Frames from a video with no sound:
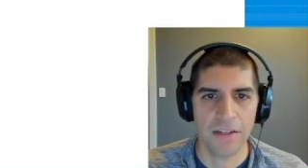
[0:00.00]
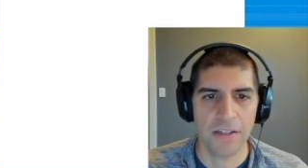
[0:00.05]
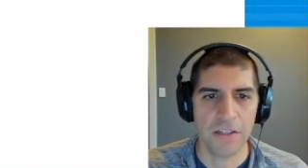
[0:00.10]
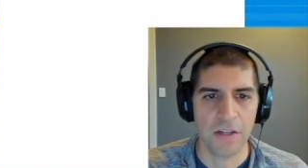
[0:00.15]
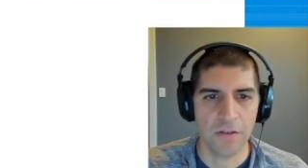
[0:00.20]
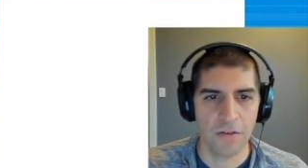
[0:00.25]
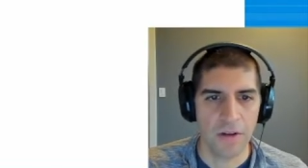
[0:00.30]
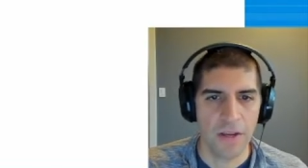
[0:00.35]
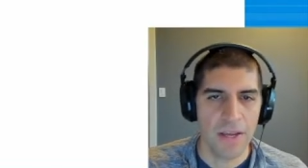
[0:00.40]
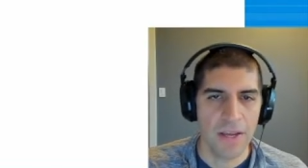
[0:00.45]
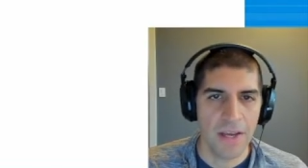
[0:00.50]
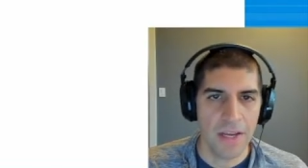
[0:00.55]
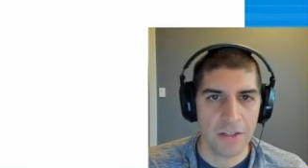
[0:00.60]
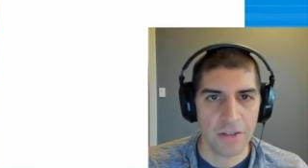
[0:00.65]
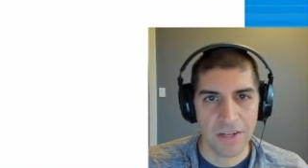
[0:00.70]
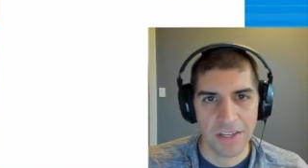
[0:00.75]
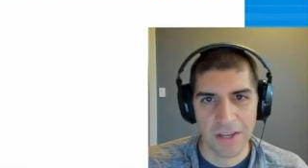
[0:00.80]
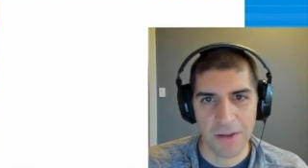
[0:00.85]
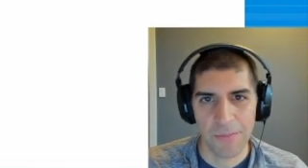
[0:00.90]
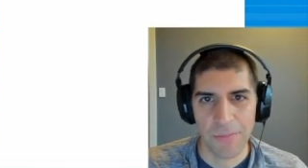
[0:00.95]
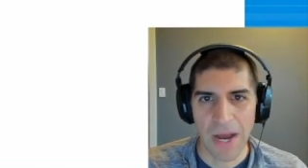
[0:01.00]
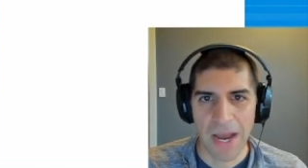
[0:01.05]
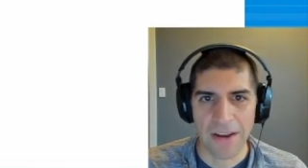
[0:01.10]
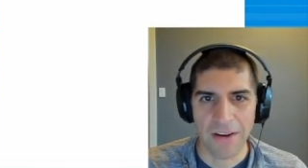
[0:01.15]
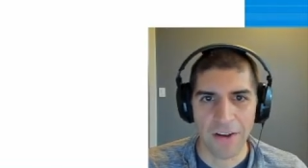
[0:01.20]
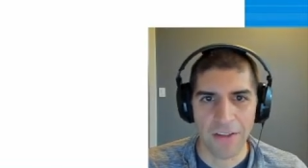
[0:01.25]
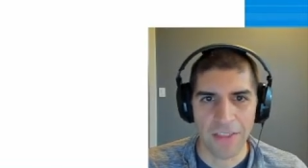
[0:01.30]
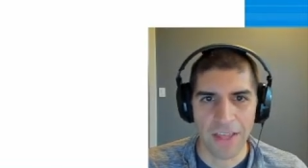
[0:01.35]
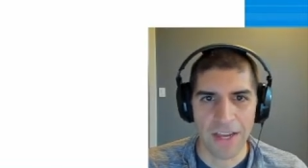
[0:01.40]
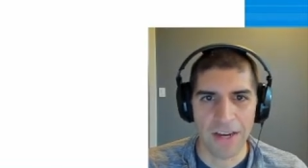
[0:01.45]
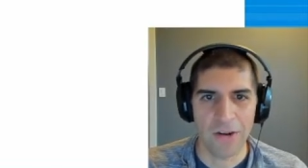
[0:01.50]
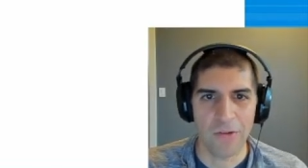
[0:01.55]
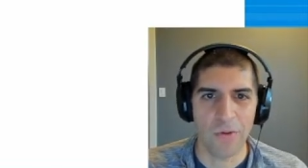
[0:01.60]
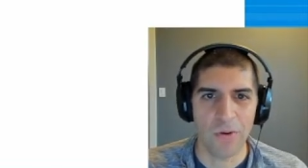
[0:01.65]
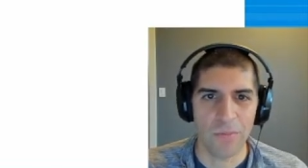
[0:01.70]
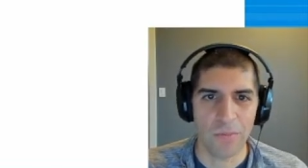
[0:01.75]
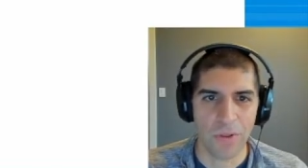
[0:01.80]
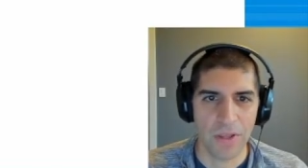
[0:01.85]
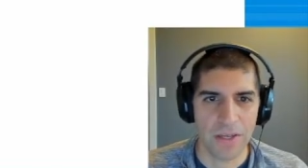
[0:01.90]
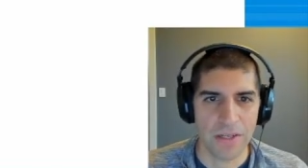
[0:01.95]
So trying to combine all that in
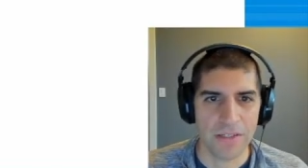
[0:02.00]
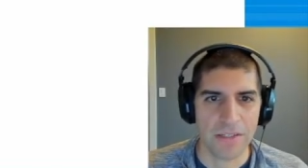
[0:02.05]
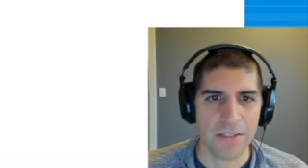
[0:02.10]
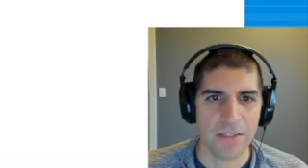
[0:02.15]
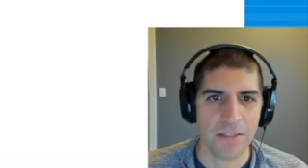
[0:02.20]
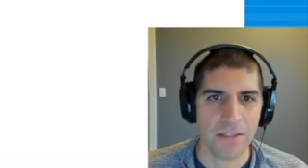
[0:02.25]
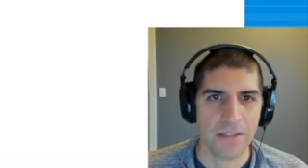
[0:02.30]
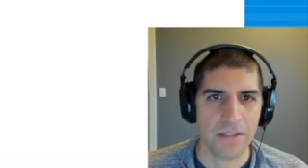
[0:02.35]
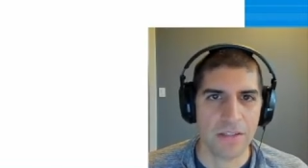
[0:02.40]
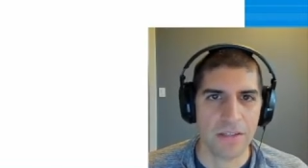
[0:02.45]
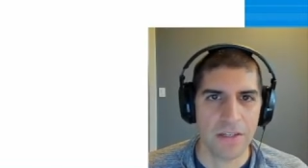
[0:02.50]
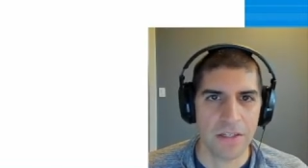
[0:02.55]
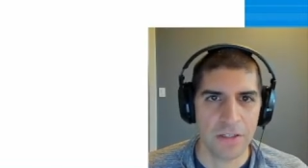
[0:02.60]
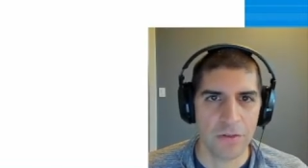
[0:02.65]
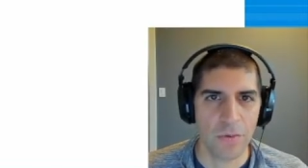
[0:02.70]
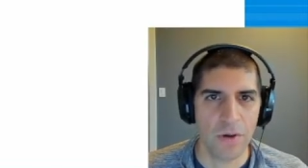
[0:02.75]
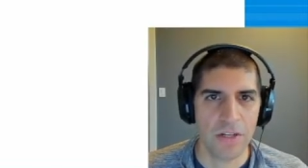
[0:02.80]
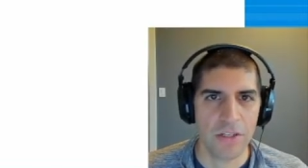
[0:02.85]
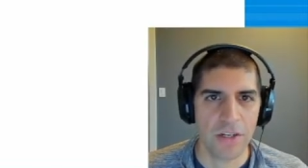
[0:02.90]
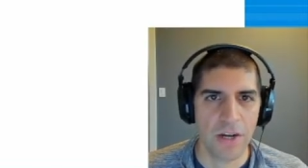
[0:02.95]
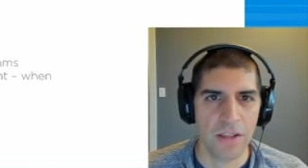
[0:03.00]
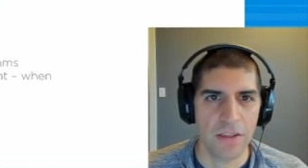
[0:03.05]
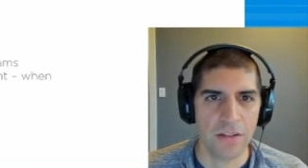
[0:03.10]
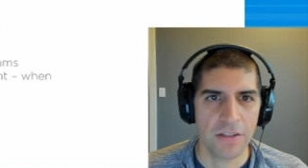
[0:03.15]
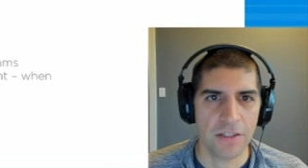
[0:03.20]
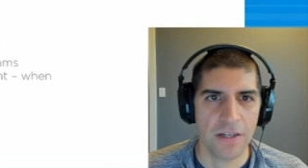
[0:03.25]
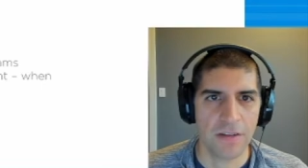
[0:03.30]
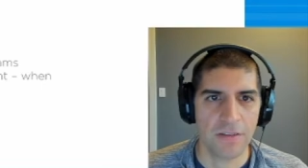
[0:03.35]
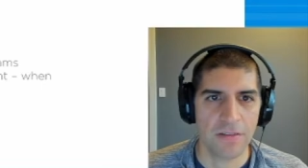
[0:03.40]
one place is quite challenging.